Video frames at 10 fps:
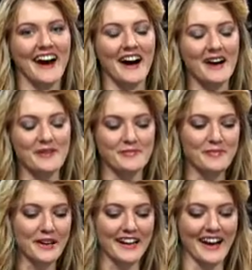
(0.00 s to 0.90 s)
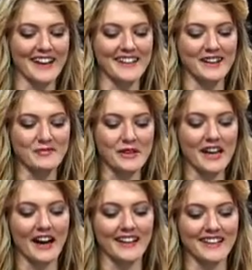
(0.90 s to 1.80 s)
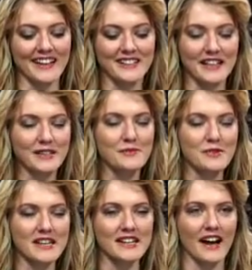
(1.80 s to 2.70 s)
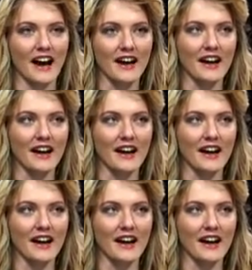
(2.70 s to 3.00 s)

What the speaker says: But yeah, it can be.